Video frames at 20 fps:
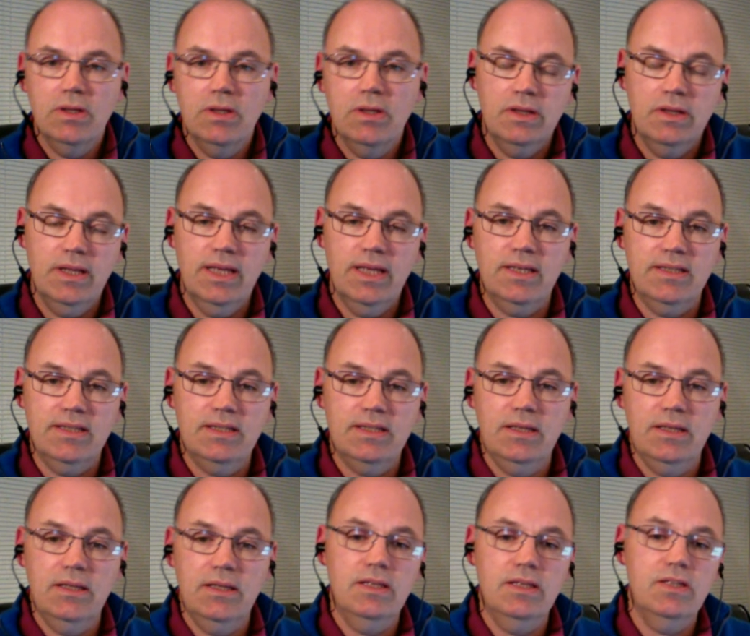that they can see
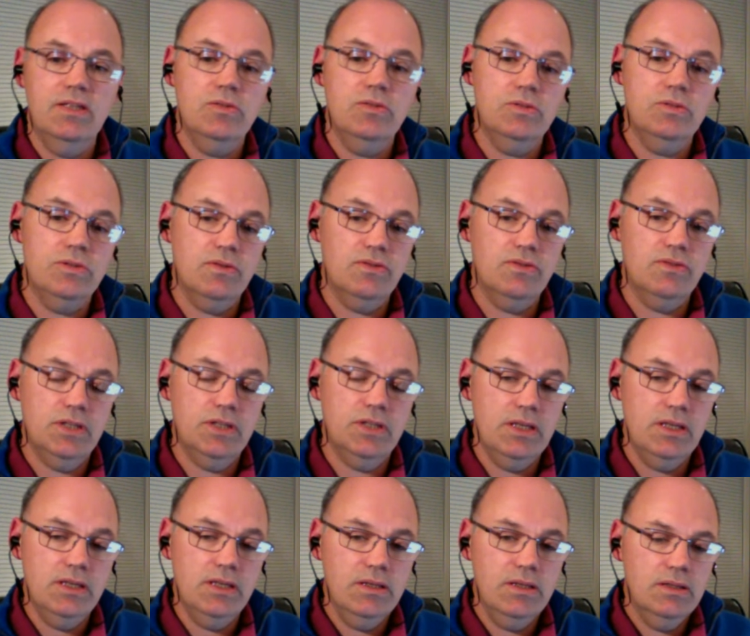the things which
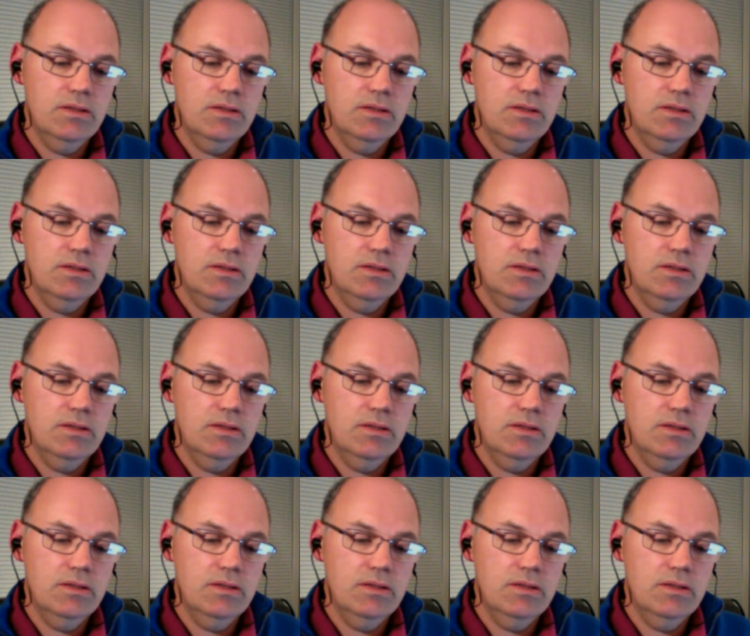obviously